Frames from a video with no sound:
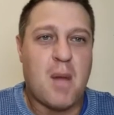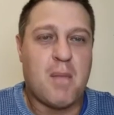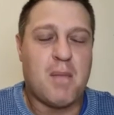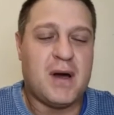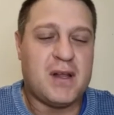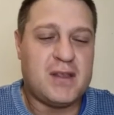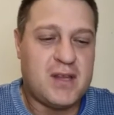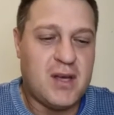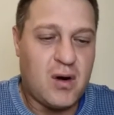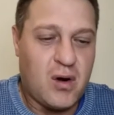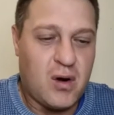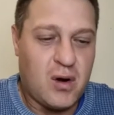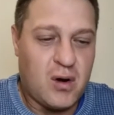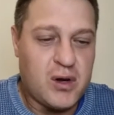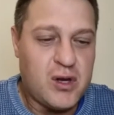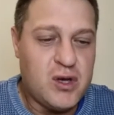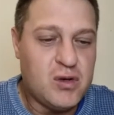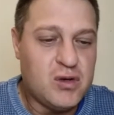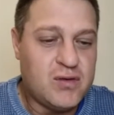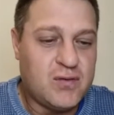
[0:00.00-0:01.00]
But there are
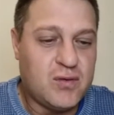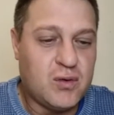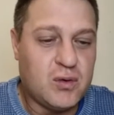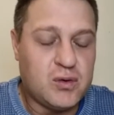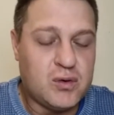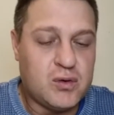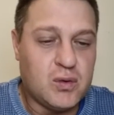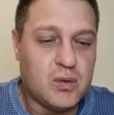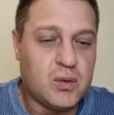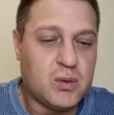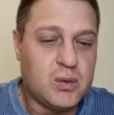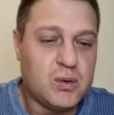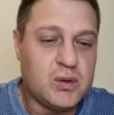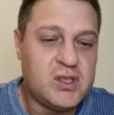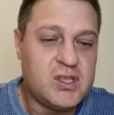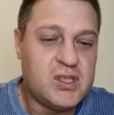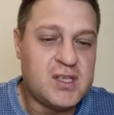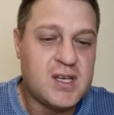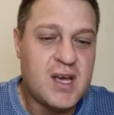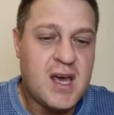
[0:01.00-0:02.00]
useful
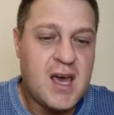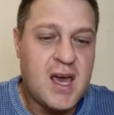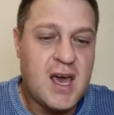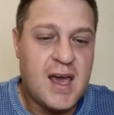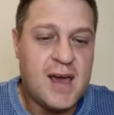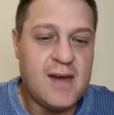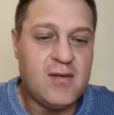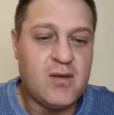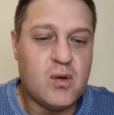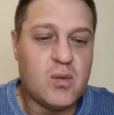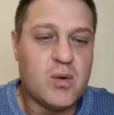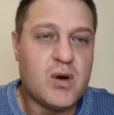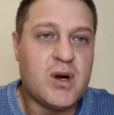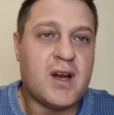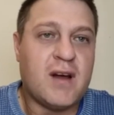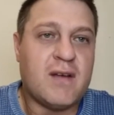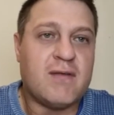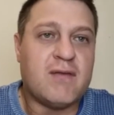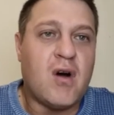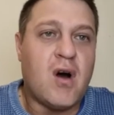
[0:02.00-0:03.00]
tools in the
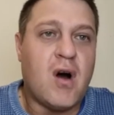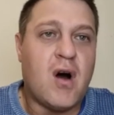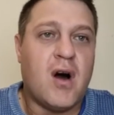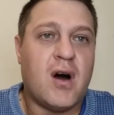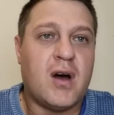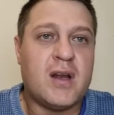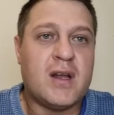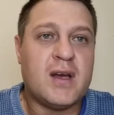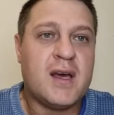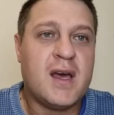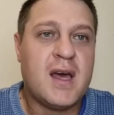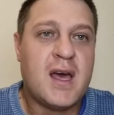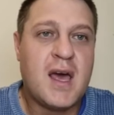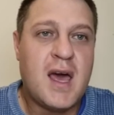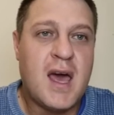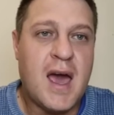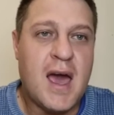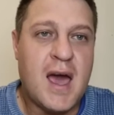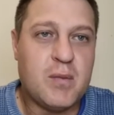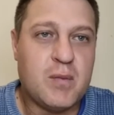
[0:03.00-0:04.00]
Word of God,
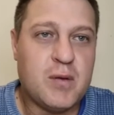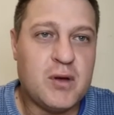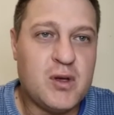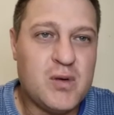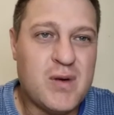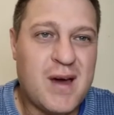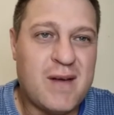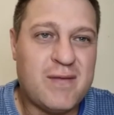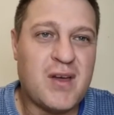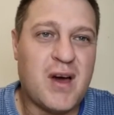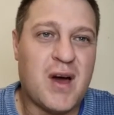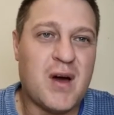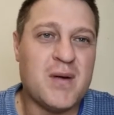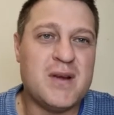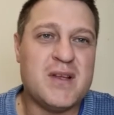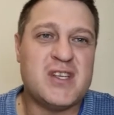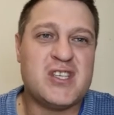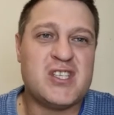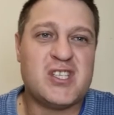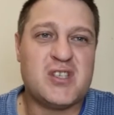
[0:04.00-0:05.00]
and we do have the
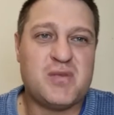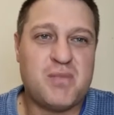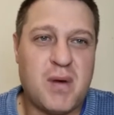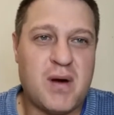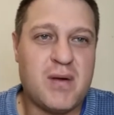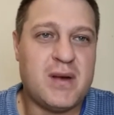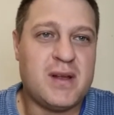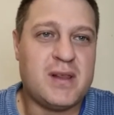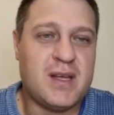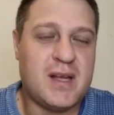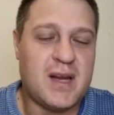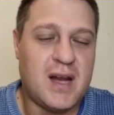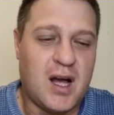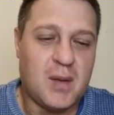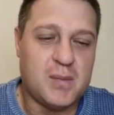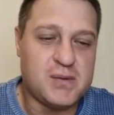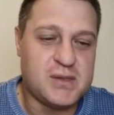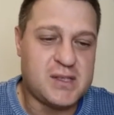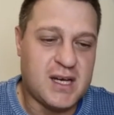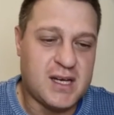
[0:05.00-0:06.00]
Holy Spirit that
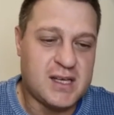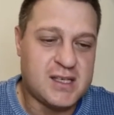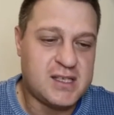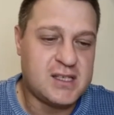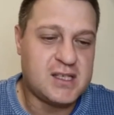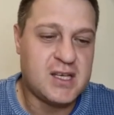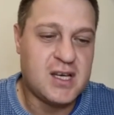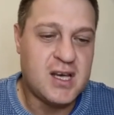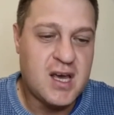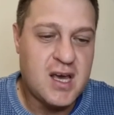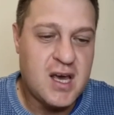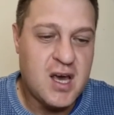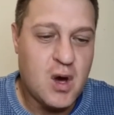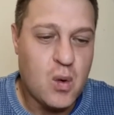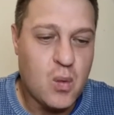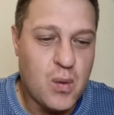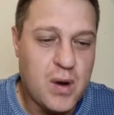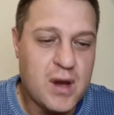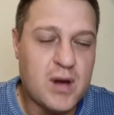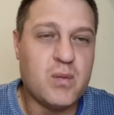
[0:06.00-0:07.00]
helps us
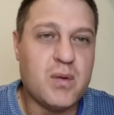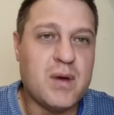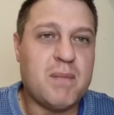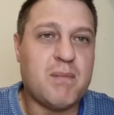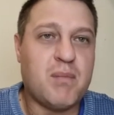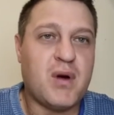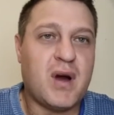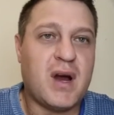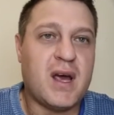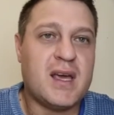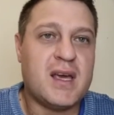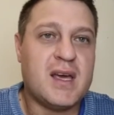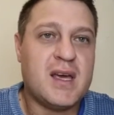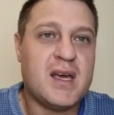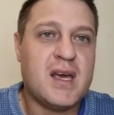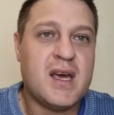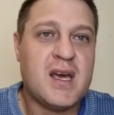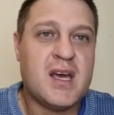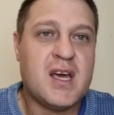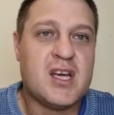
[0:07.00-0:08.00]
when we pray,
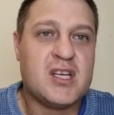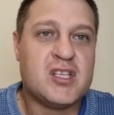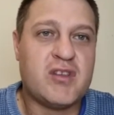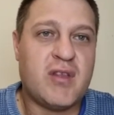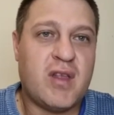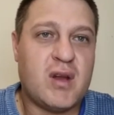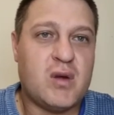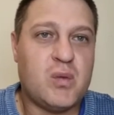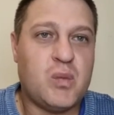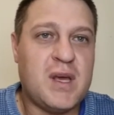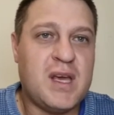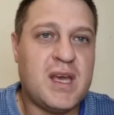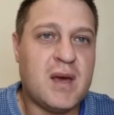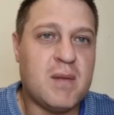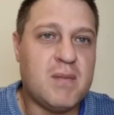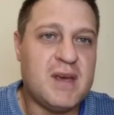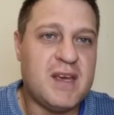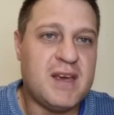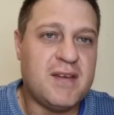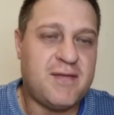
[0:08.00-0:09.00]
so that we
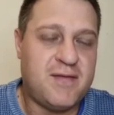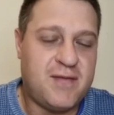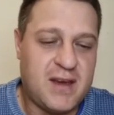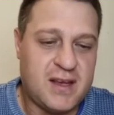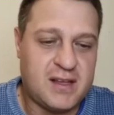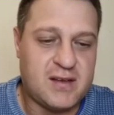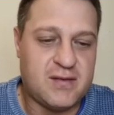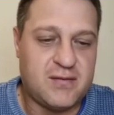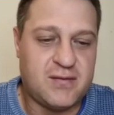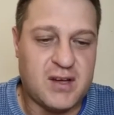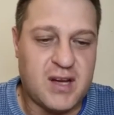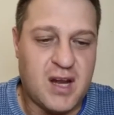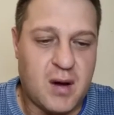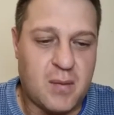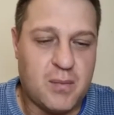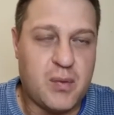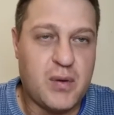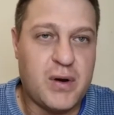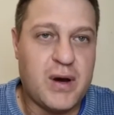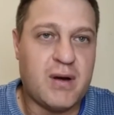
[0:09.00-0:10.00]
can be effective in our
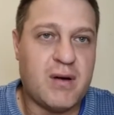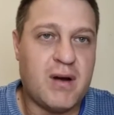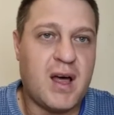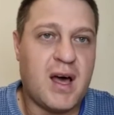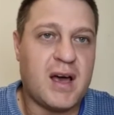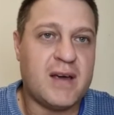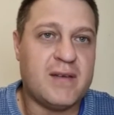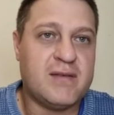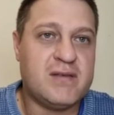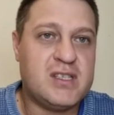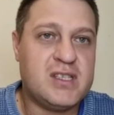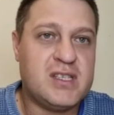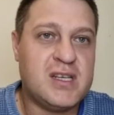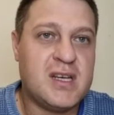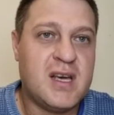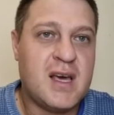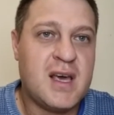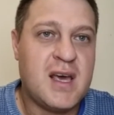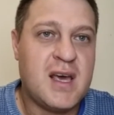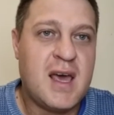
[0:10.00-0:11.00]
prayer lives
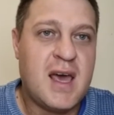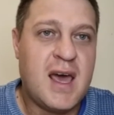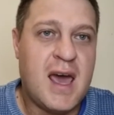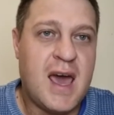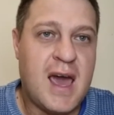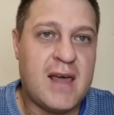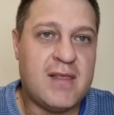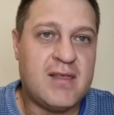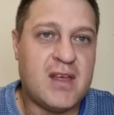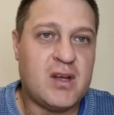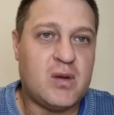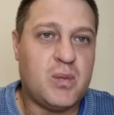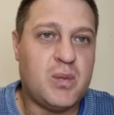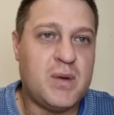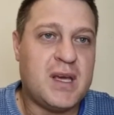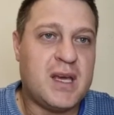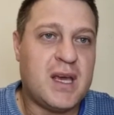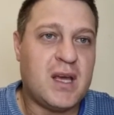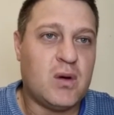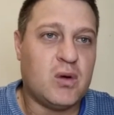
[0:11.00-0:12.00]
and that
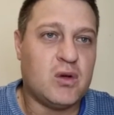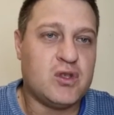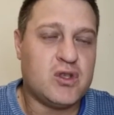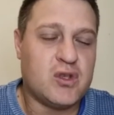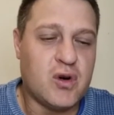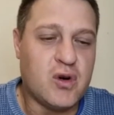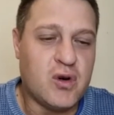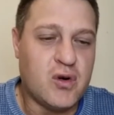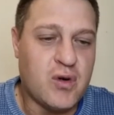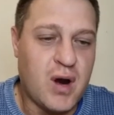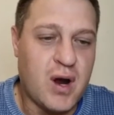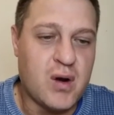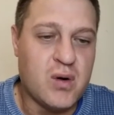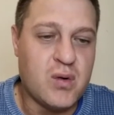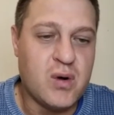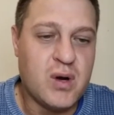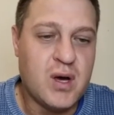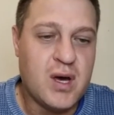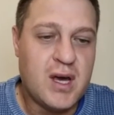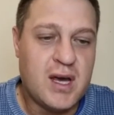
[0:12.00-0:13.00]
we can also
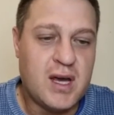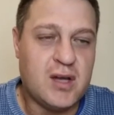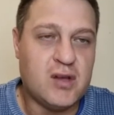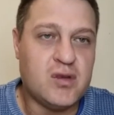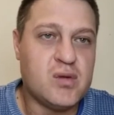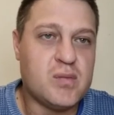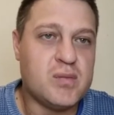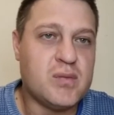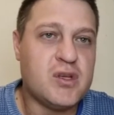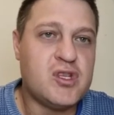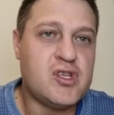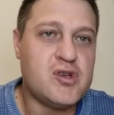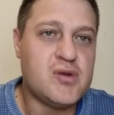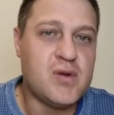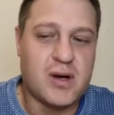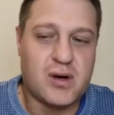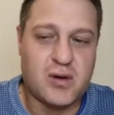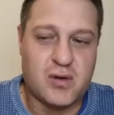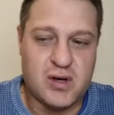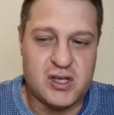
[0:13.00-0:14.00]
grow into
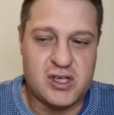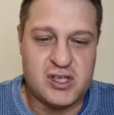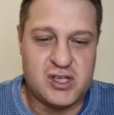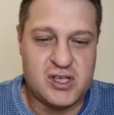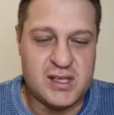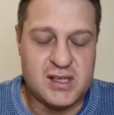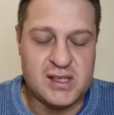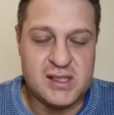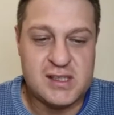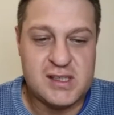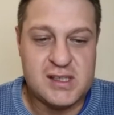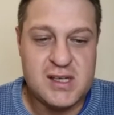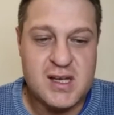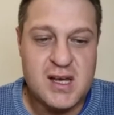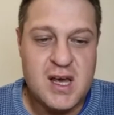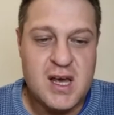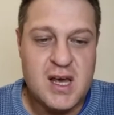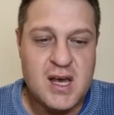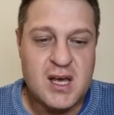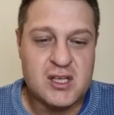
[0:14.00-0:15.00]
mature Christians.
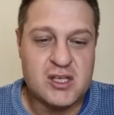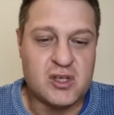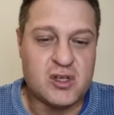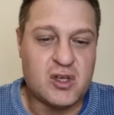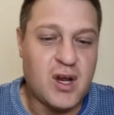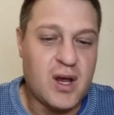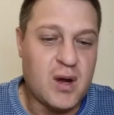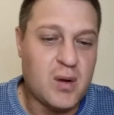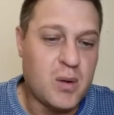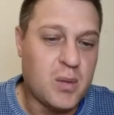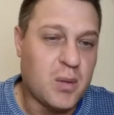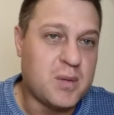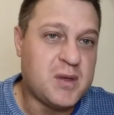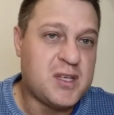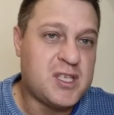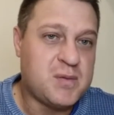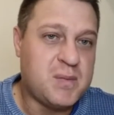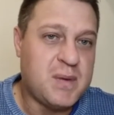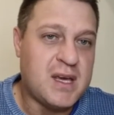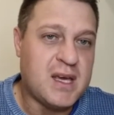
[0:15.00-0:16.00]
So today we will be
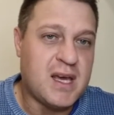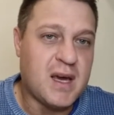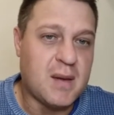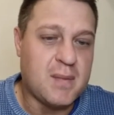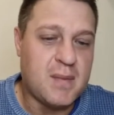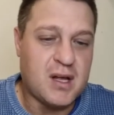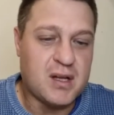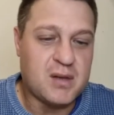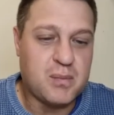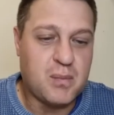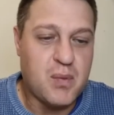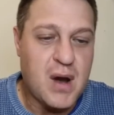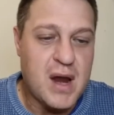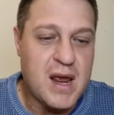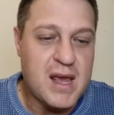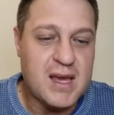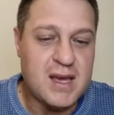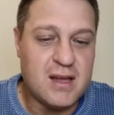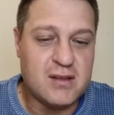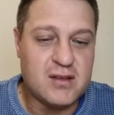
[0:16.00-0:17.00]
speaking about
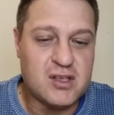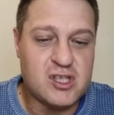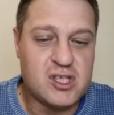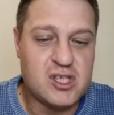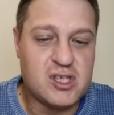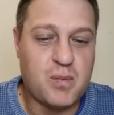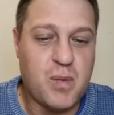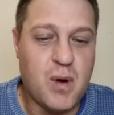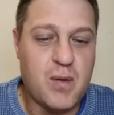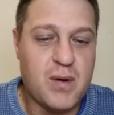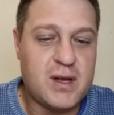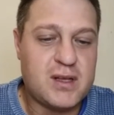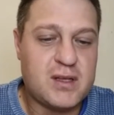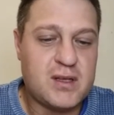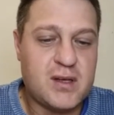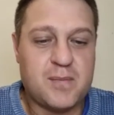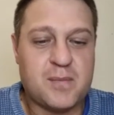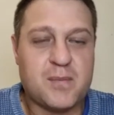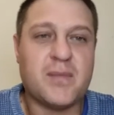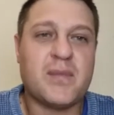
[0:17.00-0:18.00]
praying in the
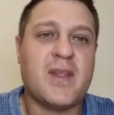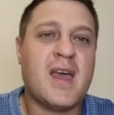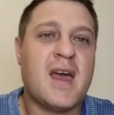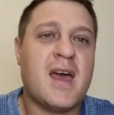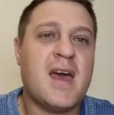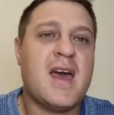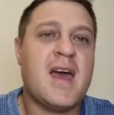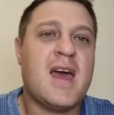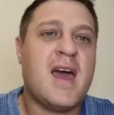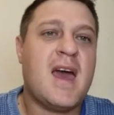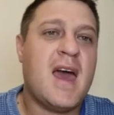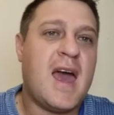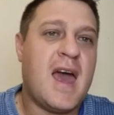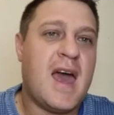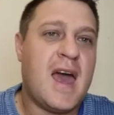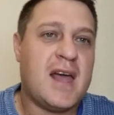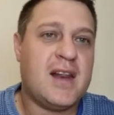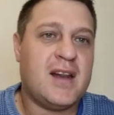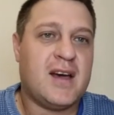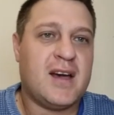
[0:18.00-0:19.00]
Spirit,
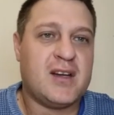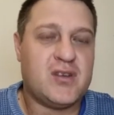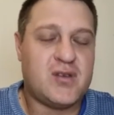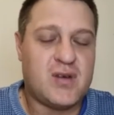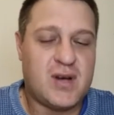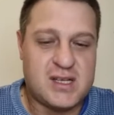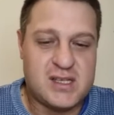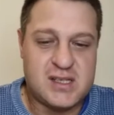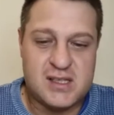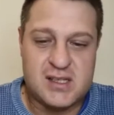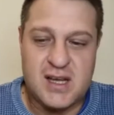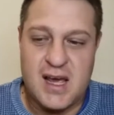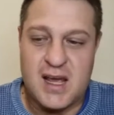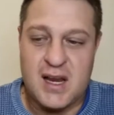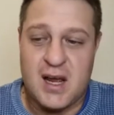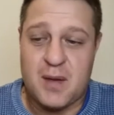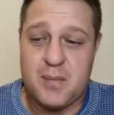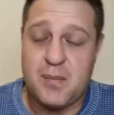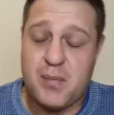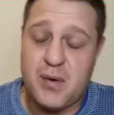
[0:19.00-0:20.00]
and I trust
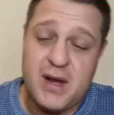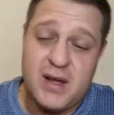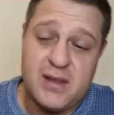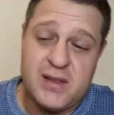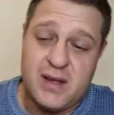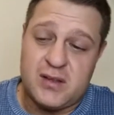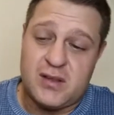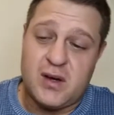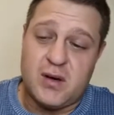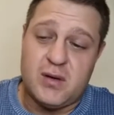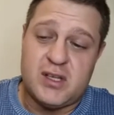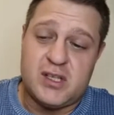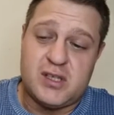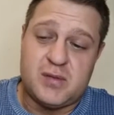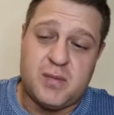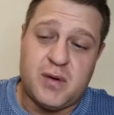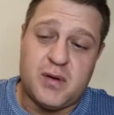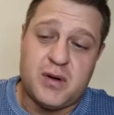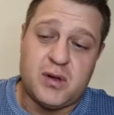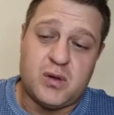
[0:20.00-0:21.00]
and I pray that the Holy
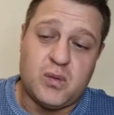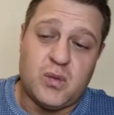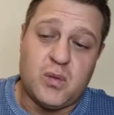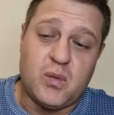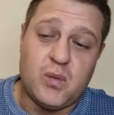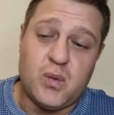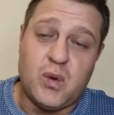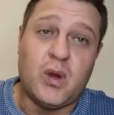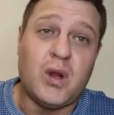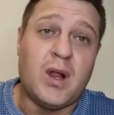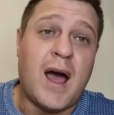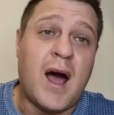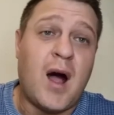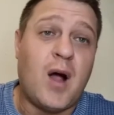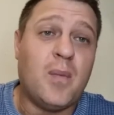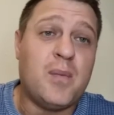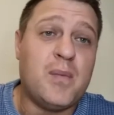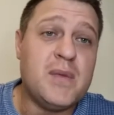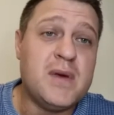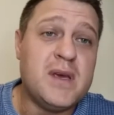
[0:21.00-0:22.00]
Spirit will
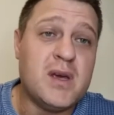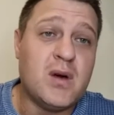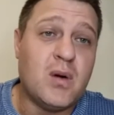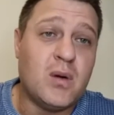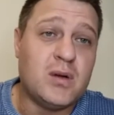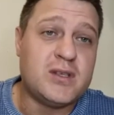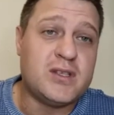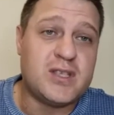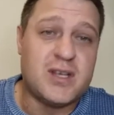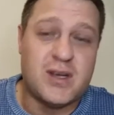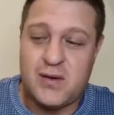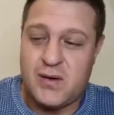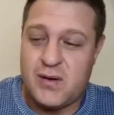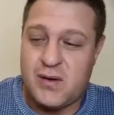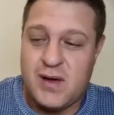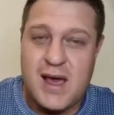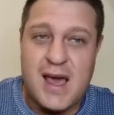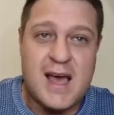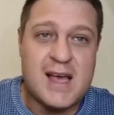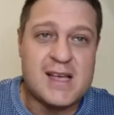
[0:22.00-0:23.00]
help me also
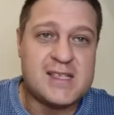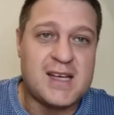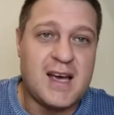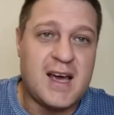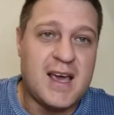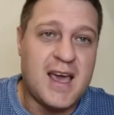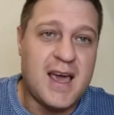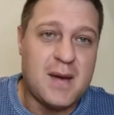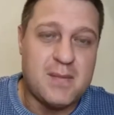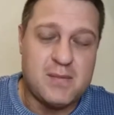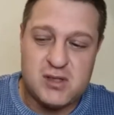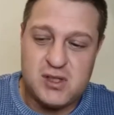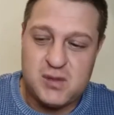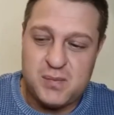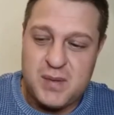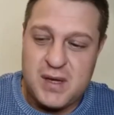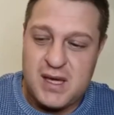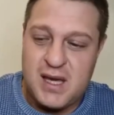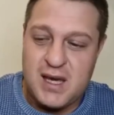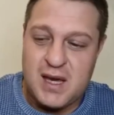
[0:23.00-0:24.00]
as I am
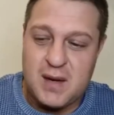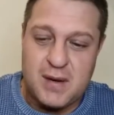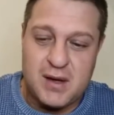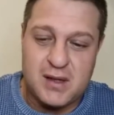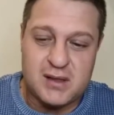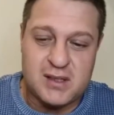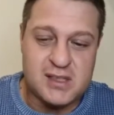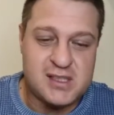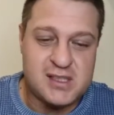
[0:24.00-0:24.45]
speaking about the